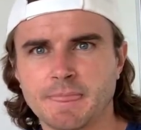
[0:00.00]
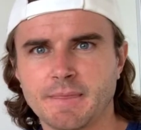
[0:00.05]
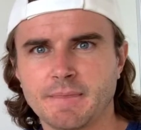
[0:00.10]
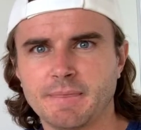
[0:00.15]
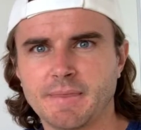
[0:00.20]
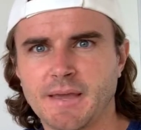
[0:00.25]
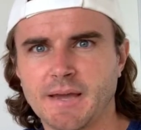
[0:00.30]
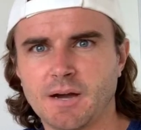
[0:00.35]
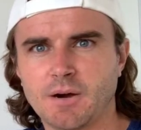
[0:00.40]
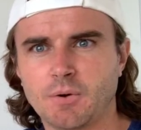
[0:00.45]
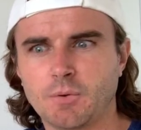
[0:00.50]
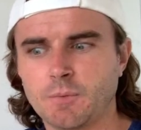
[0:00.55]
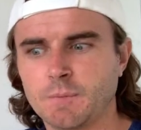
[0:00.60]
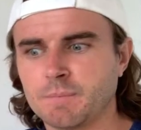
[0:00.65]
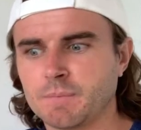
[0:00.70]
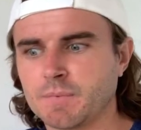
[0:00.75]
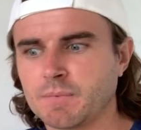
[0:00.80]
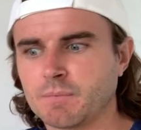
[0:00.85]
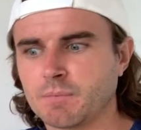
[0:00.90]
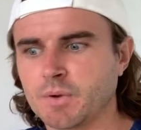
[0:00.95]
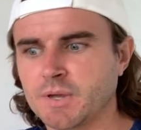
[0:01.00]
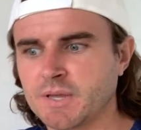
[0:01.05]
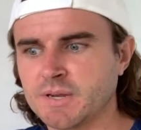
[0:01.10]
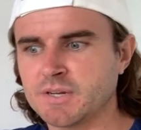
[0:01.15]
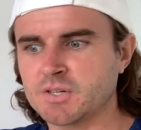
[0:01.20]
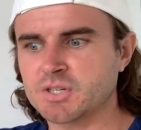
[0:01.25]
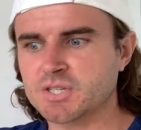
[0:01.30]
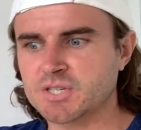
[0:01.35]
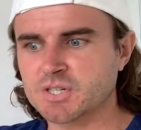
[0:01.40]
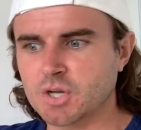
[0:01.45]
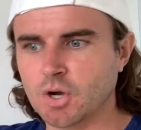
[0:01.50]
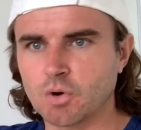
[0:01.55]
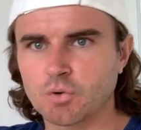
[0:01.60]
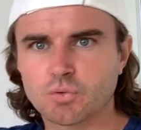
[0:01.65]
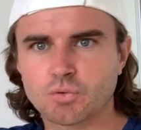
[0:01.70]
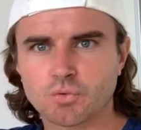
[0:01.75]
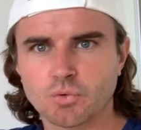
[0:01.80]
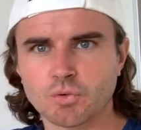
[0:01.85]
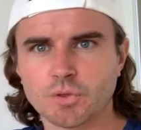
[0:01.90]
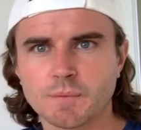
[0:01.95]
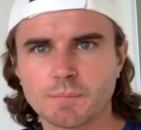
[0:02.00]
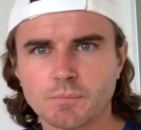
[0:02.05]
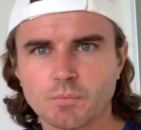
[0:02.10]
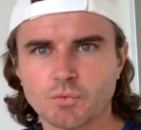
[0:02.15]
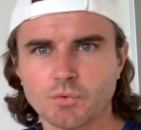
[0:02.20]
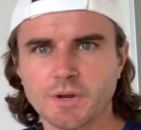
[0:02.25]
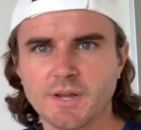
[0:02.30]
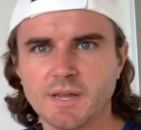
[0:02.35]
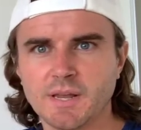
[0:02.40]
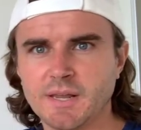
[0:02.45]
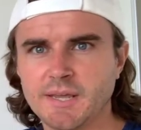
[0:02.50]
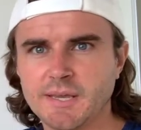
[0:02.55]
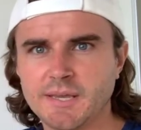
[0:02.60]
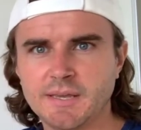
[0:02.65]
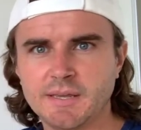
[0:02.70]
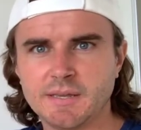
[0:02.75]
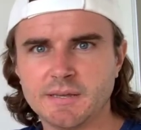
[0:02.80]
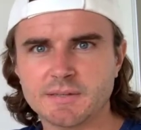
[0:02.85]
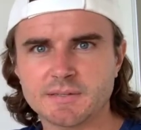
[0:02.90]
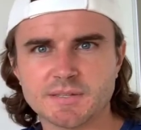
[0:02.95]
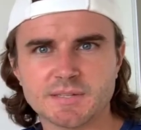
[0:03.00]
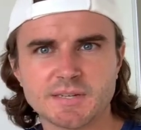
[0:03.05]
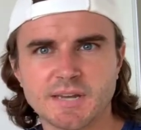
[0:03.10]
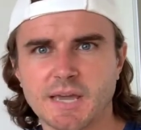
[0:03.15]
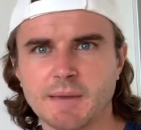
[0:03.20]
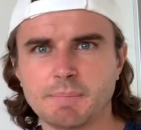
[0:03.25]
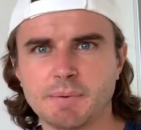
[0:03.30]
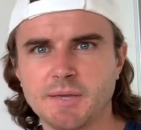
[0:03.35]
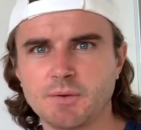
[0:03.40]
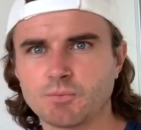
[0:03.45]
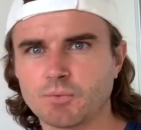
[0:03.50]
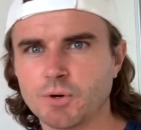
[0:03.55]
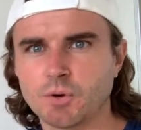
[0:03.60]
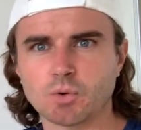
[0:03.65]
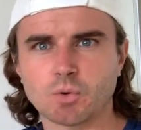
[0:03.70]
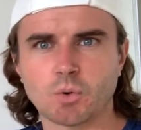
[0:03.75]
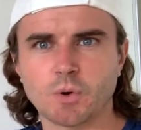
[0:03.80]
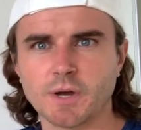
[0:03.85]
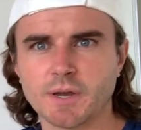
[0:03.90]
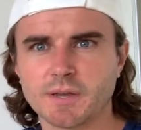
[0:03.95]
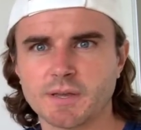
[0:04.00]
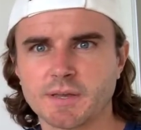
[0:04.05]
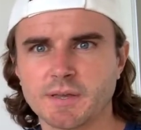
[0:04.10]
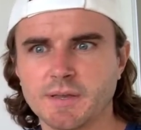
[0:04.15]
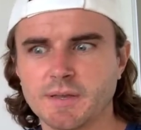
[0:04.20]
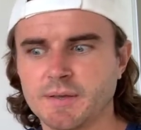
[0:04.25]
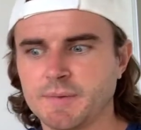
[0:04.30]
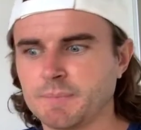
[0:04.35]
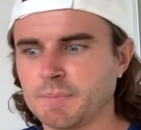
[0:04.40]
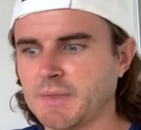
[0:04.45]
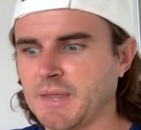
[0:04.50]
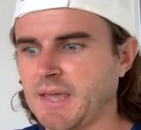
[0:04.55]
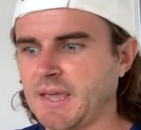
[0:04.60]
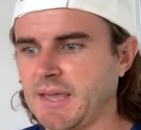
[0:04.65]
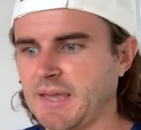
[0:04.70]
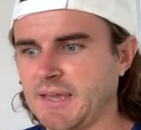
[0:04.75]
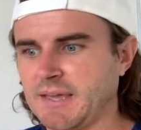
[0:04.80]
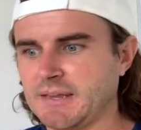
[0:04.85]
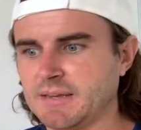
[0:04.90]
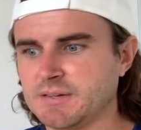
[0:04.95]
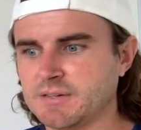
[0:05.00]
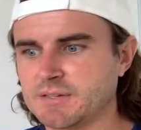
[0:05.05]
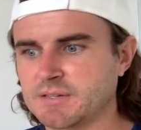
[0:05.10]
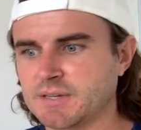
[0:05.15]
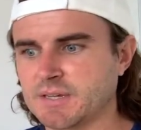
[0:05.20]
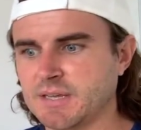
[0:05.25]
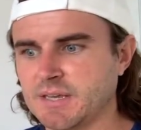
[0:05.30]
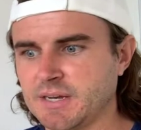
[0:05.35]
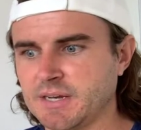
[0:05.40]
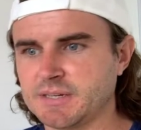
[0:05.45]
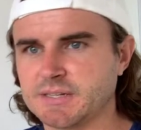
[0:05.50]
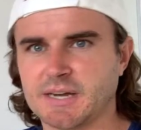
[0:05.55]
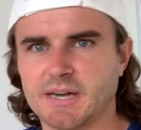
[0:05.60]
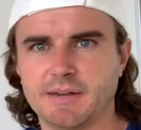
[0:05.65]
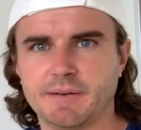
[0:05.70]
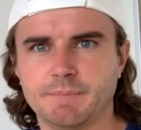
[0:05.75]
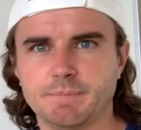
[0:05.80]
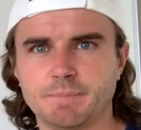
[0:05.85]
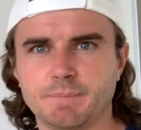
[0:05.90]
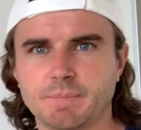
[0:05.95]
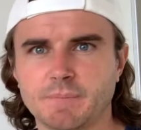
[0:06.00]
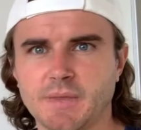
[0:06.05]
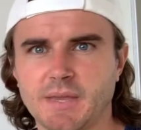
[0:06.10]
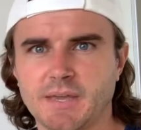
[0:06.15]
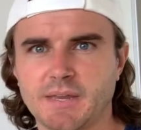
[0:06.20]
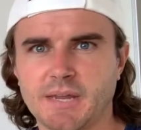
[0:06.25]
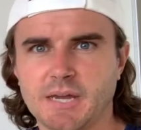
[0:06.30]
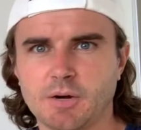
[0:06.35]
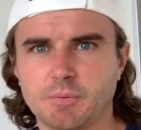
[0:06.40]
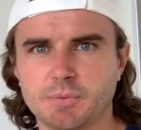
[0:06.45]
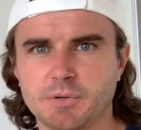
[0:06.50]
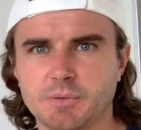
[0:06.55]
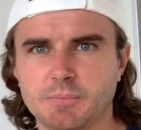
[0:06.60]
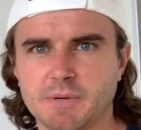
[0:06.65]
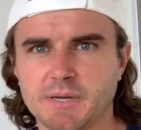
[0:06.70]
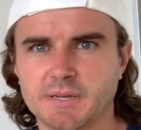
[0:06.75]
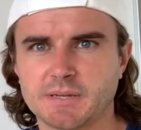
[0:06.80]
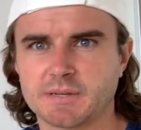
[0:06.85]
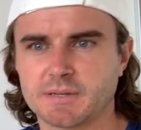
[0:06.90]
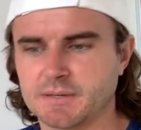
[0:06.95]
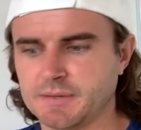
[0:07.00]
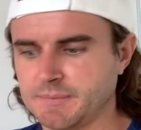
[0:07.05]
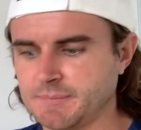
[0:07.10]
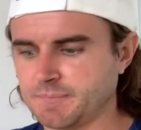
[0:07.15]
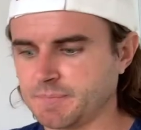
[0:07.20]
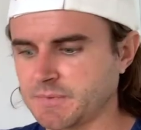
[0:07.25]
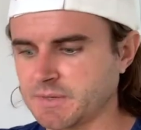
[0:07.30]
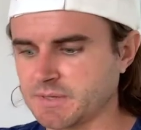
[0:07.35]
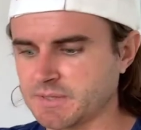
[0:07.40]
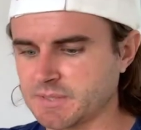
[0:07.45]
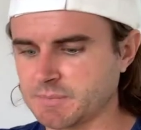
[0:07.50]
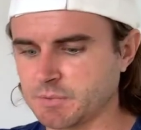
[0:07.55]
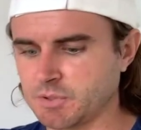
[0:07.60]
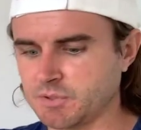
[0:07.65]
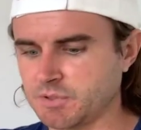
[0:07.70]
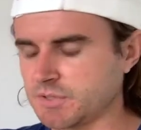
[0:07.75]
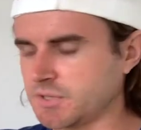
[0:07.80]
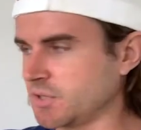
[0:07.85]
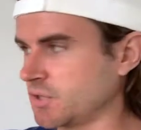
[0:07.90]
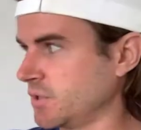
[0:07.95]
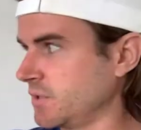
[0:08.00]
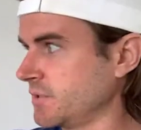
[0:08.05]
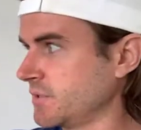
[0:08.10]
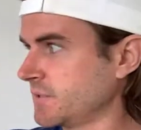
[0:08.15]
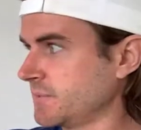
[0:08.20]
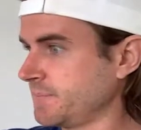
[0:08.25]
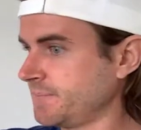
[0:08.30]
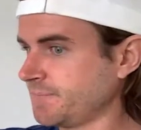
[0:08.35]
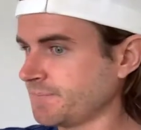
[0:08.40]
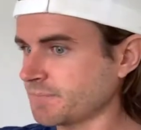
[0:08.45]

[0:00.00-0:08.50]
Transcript: Now, we're going to just go through them really snappy, real quick, and get it done and help you make some good decisions.